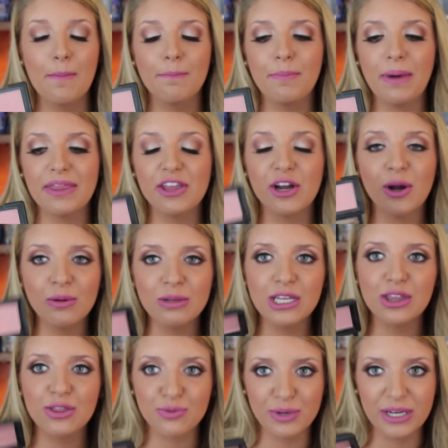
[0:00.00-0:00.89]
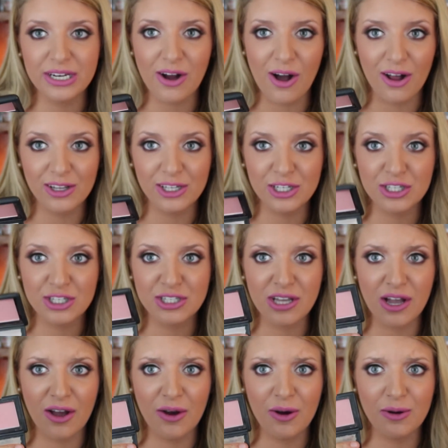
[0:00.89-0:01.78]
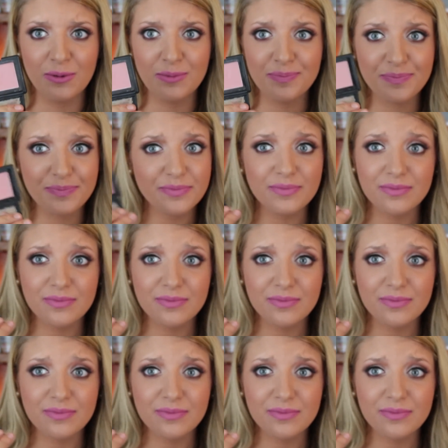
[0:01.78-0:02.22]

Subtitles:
but they're only $3, so